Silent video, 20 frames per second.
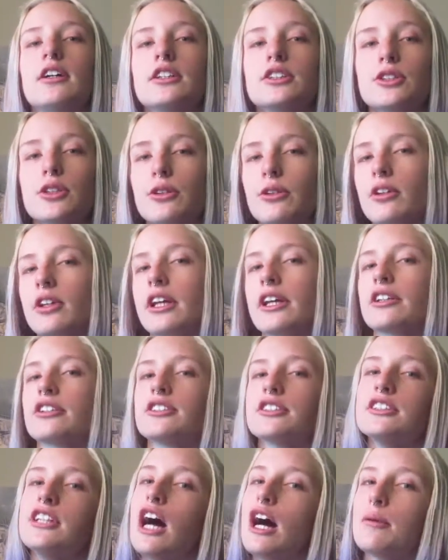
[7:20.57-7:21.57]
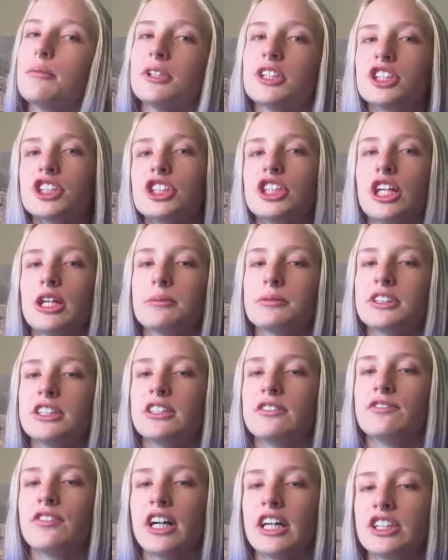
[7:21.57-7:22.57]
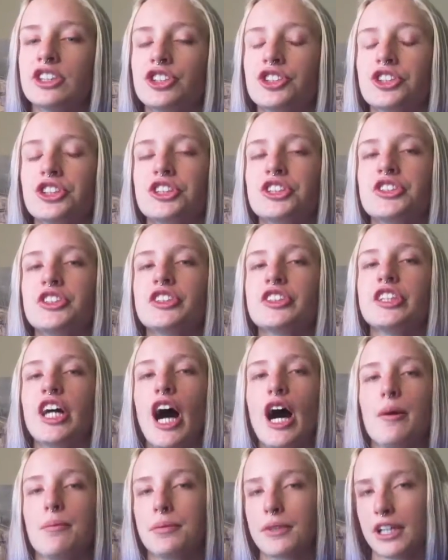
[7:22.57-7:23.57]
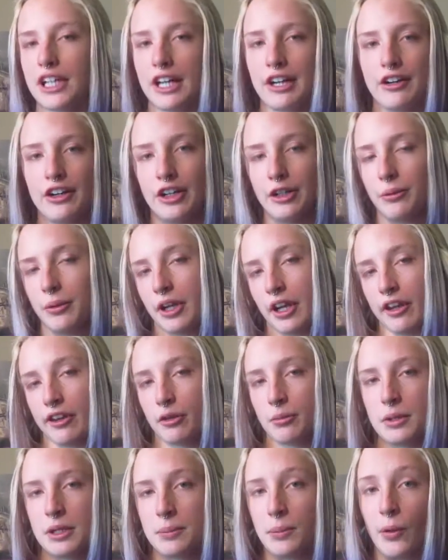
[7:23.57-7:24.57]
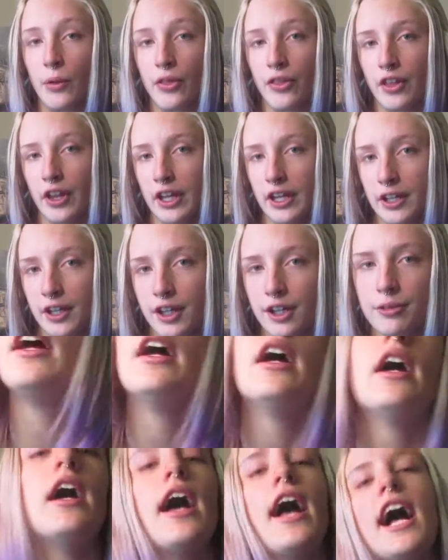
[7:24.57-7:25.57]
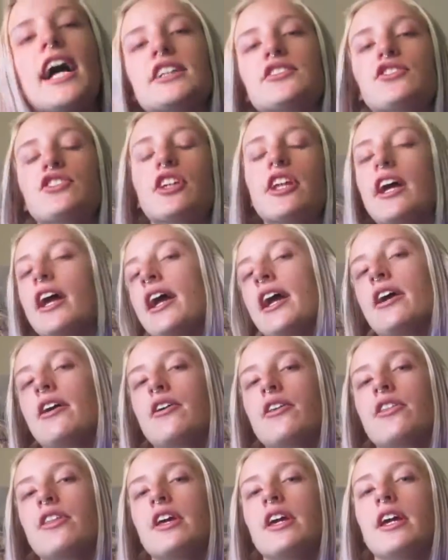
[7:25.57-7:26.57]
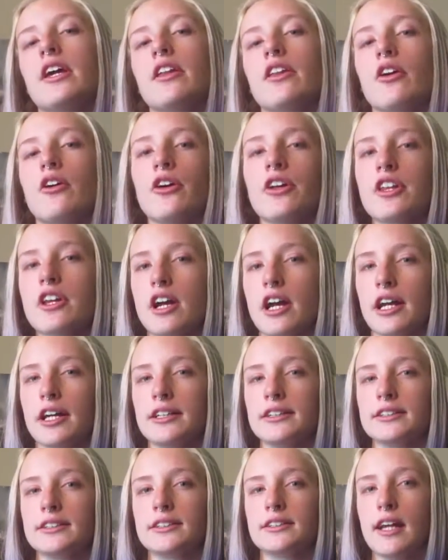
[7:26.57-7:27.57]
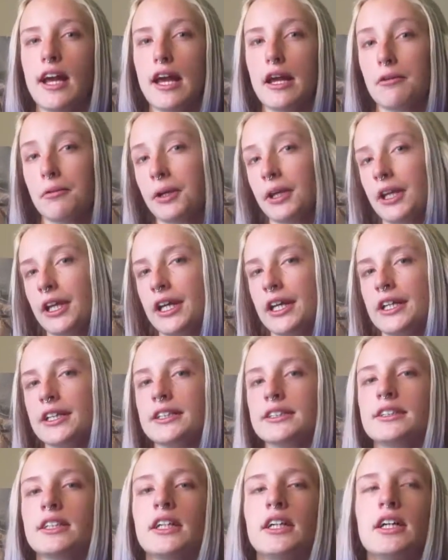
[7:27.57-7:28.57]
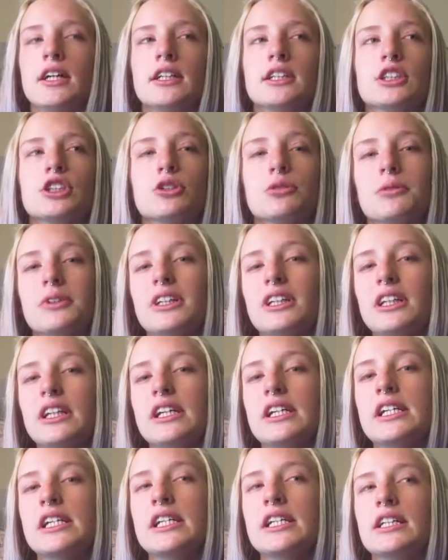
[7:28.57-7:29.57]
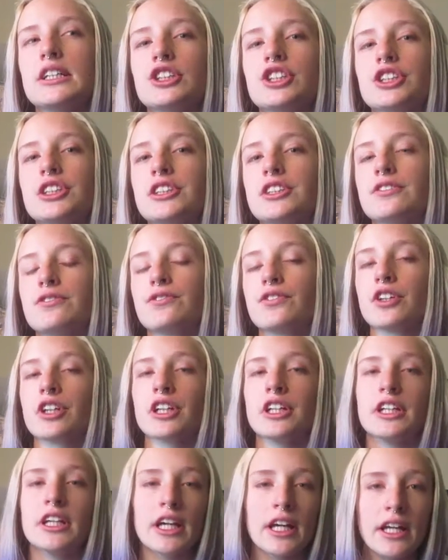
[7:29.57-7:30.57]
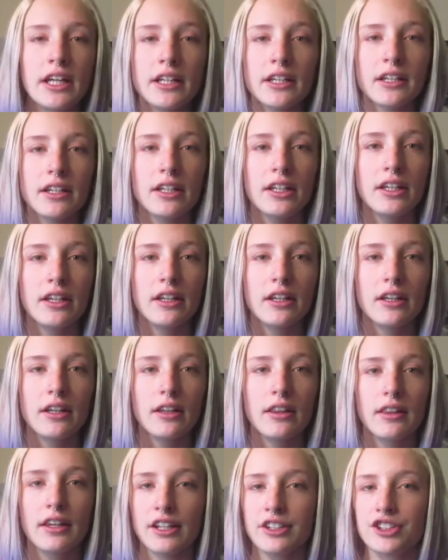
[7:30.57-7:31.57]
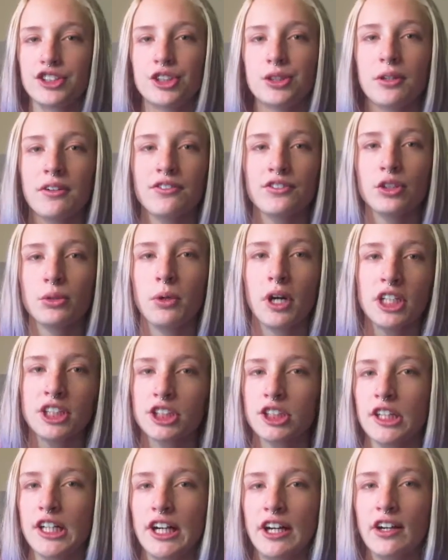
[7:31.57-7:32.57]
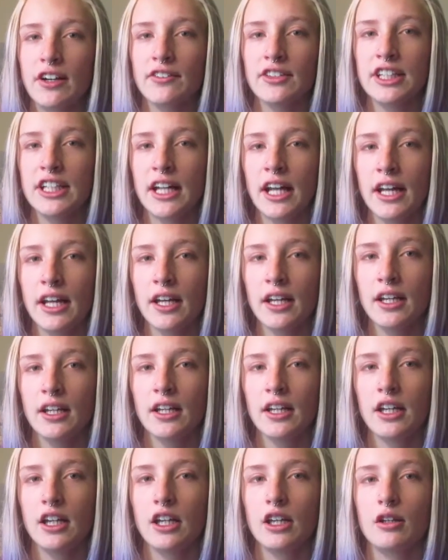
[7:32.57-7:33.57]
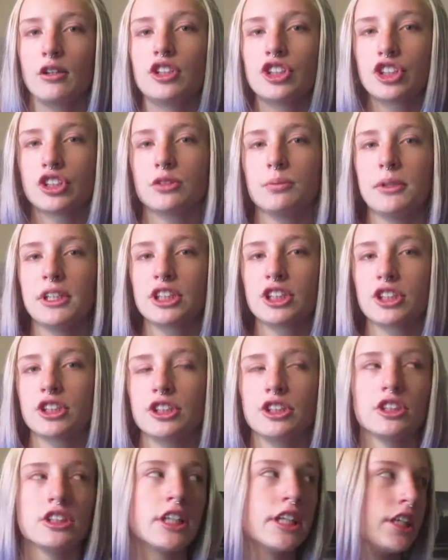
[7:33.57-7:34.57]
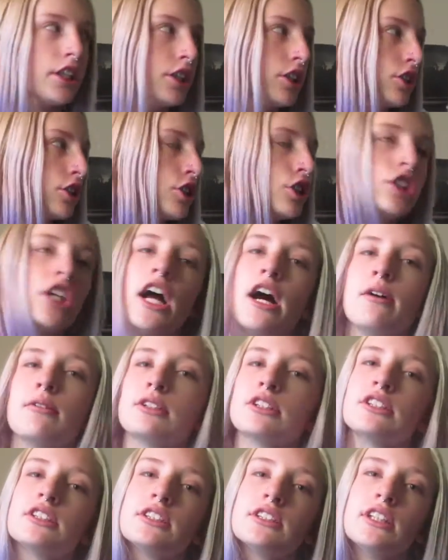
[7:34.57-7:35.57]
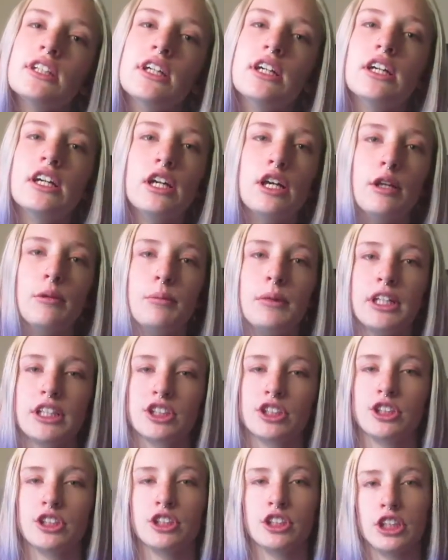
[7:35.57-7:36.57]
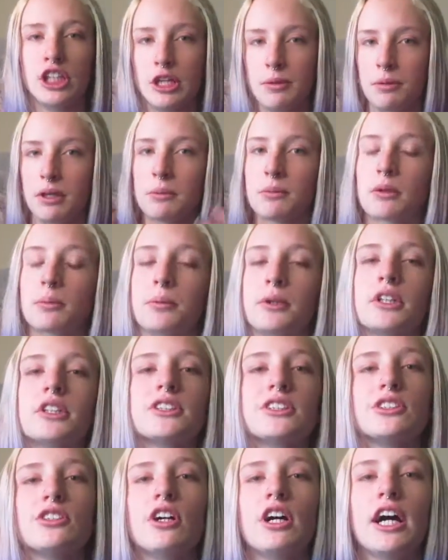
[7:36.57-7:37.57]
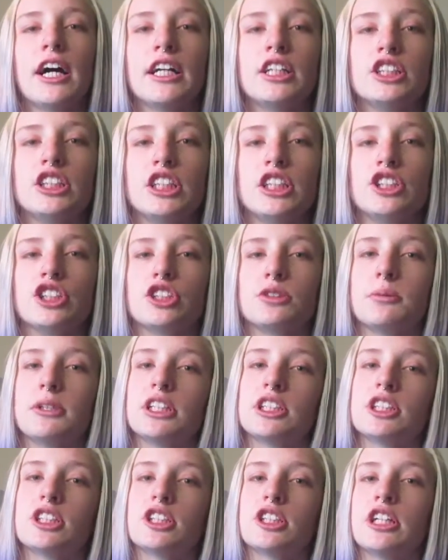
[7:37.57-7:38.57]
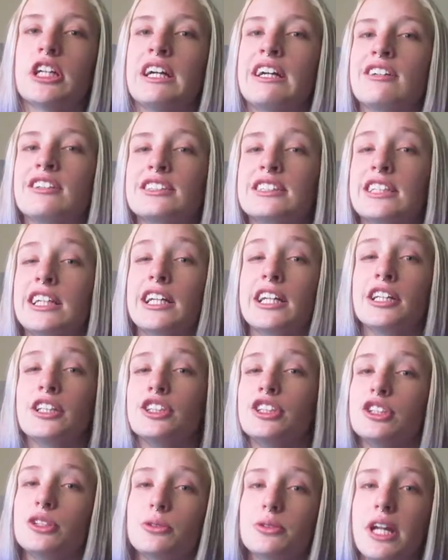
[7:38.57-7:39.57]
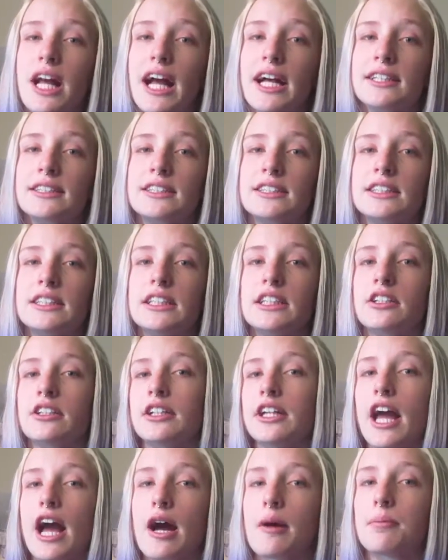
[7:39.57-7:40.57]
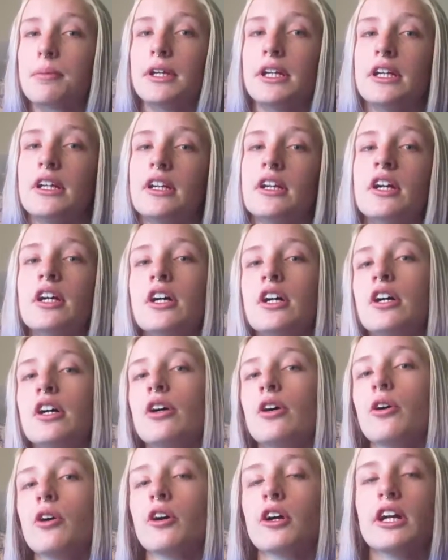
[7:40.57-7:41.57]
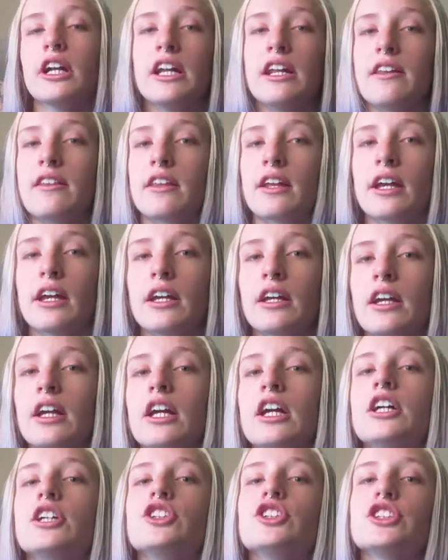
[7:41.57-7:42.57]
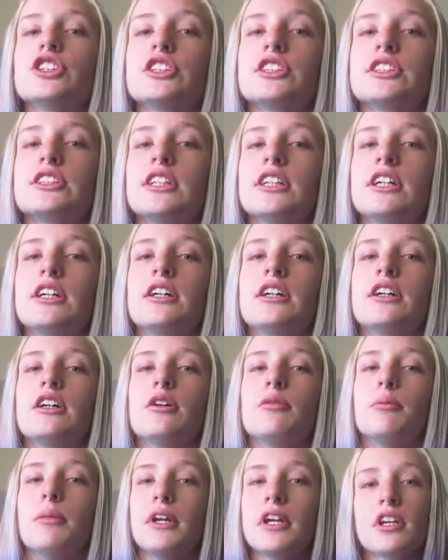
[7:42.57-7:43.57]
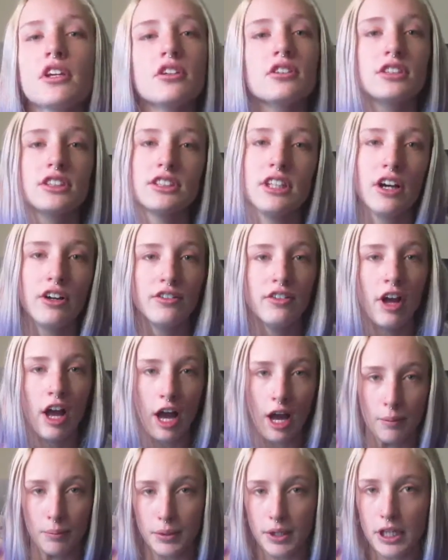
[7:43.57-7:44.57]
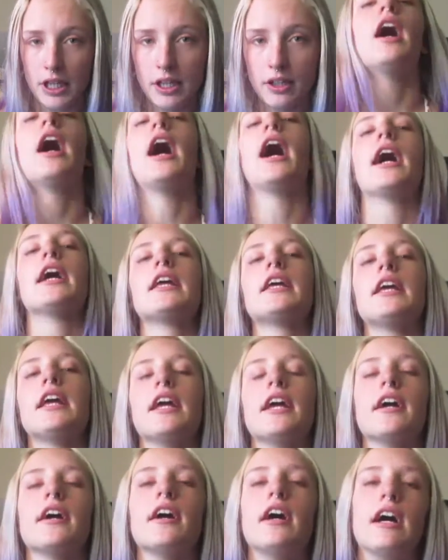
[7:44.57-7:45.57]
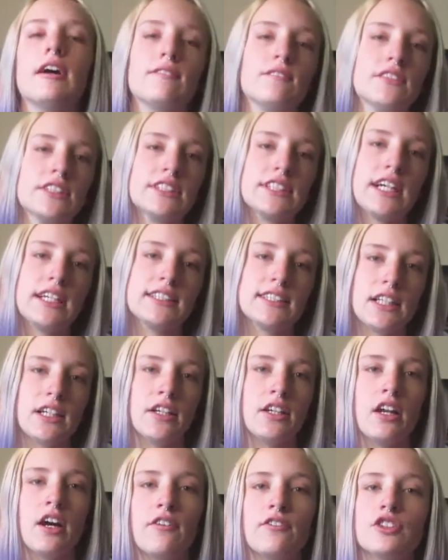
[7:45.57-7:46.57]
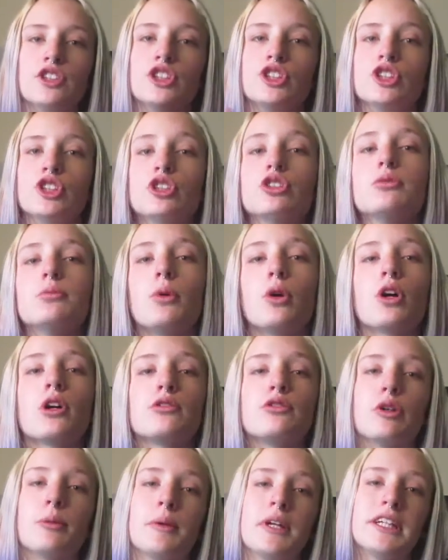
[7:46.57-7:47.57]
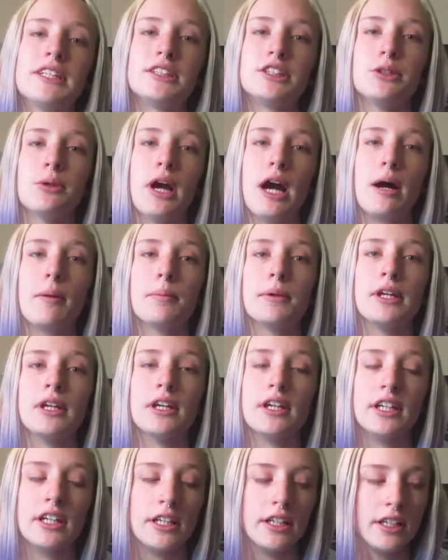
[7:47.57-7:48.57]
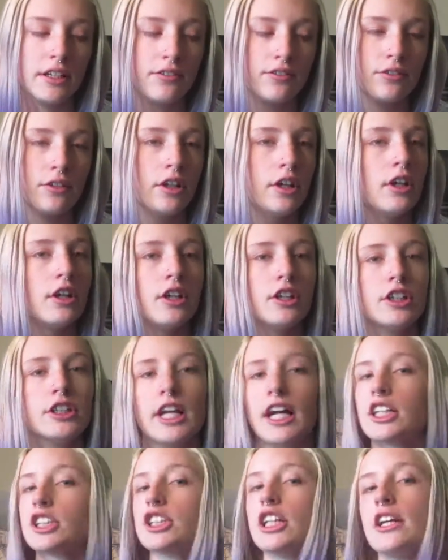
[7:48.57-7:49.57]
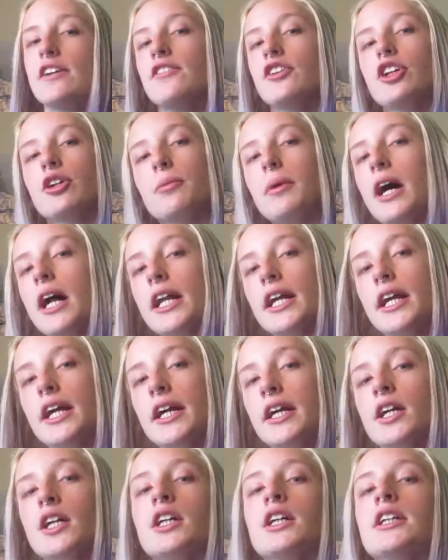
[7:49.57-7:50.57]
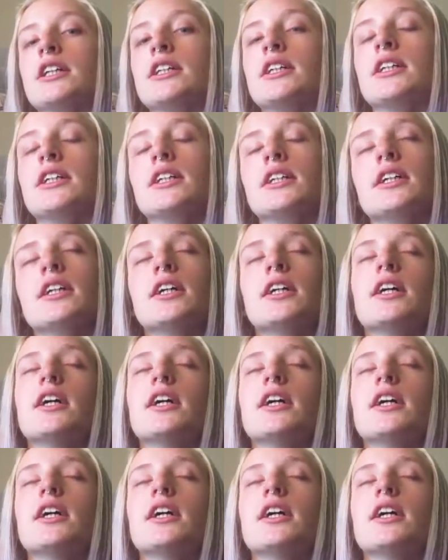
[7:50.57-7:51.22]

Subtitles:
So like there's not much tips and advice, just stop caring what other people think. As for the hair thing, the only thing I can say really is to really just forget that you have to wash your hair every day. Just make sure you're taking your showers and make sure you're keeping up your personal hygiene. Just make sure your hair isn't getting too nasty or nappy or anything. Just make yourself happy. I can't emphasize it enough. Do more of what makes you happy. And if not shaving your body hair and